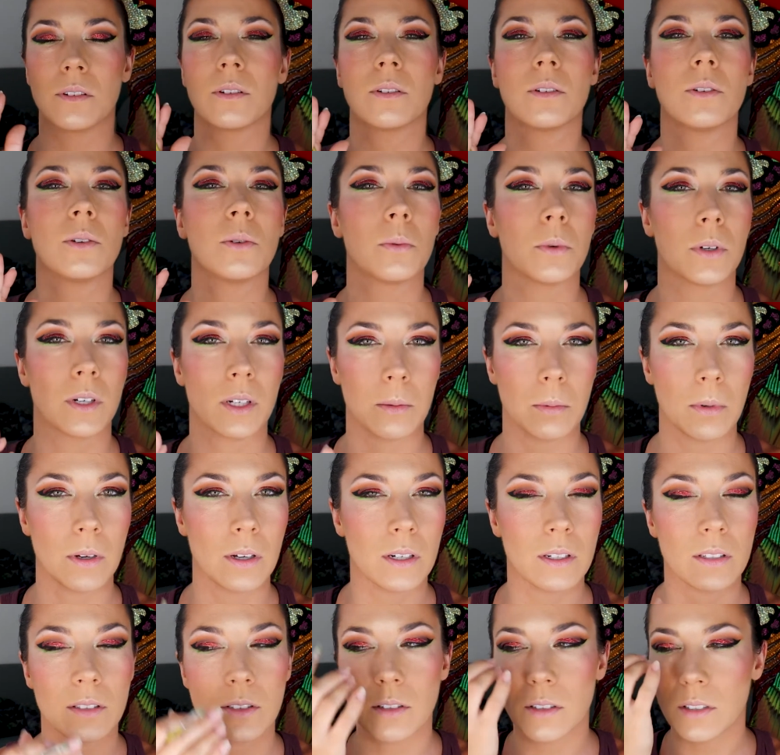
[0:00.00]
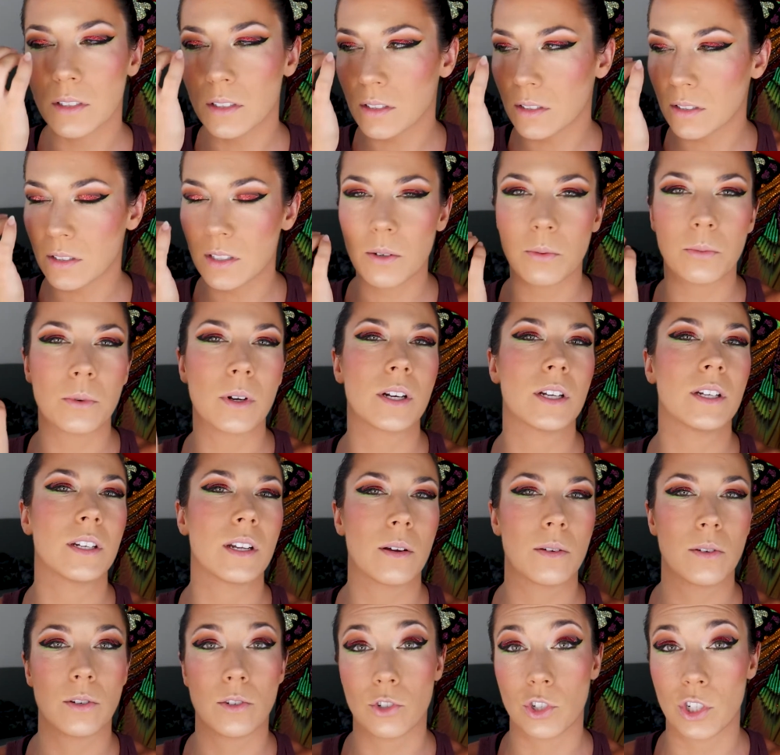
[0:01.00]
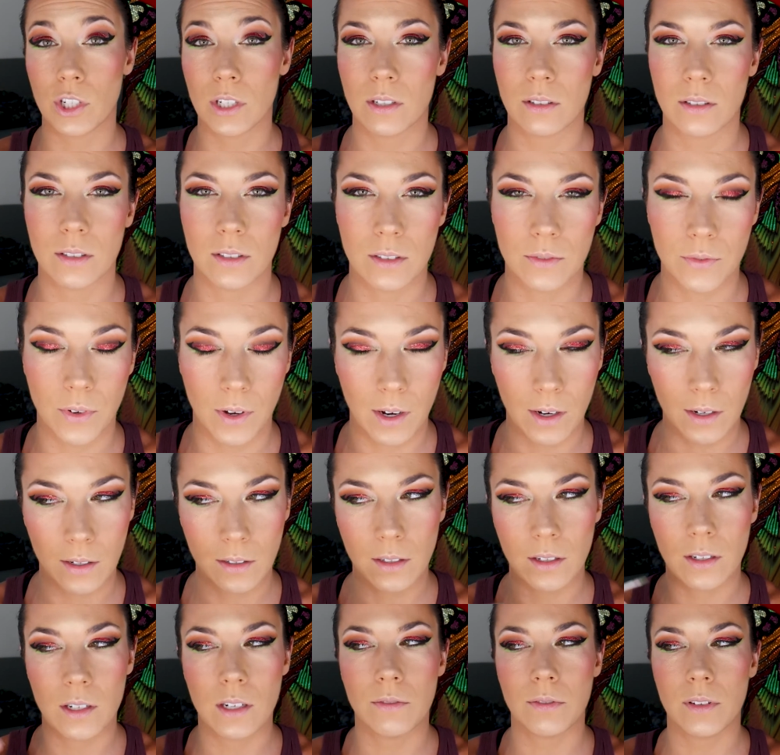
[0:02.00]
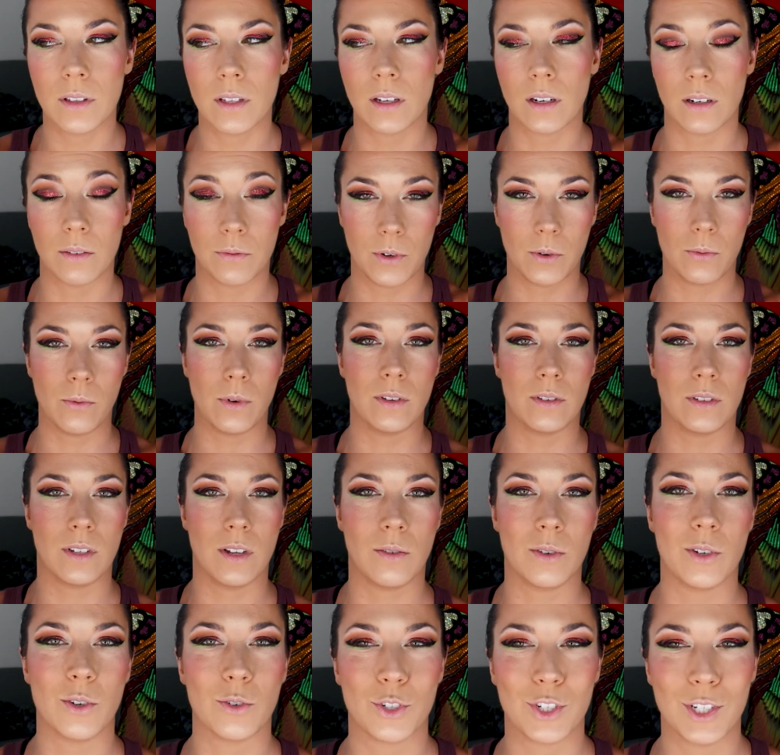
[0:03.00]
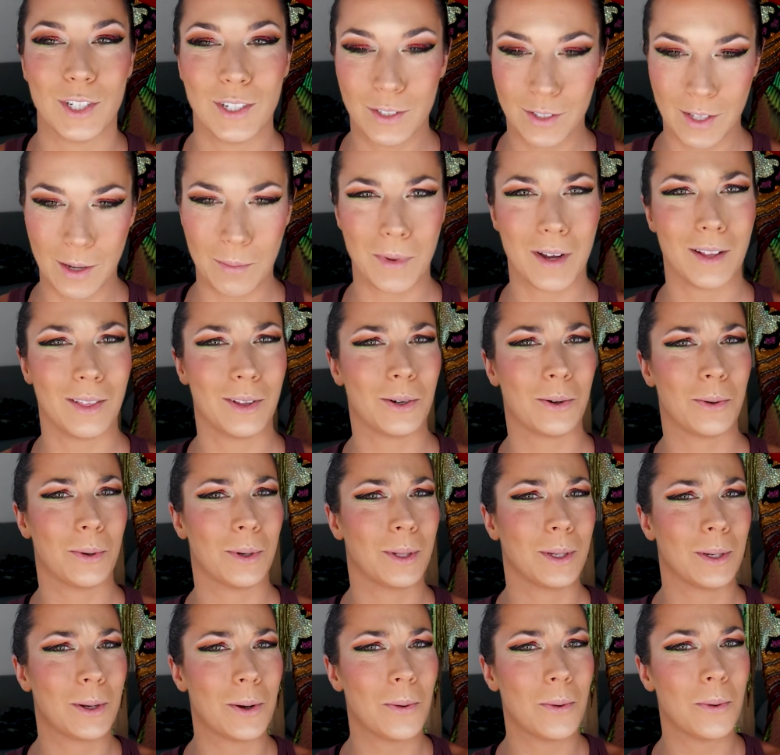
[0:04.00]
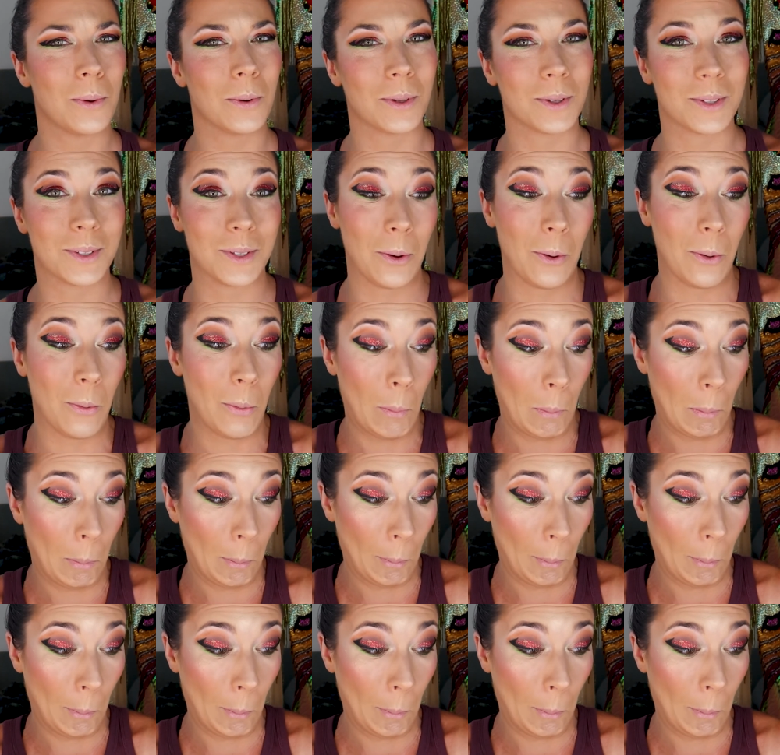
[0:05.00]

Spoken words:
don't worry about it. As long as it's not running down your cheeks, it's fine. And even then, if it runs down your cheeks, that might look really cool, so.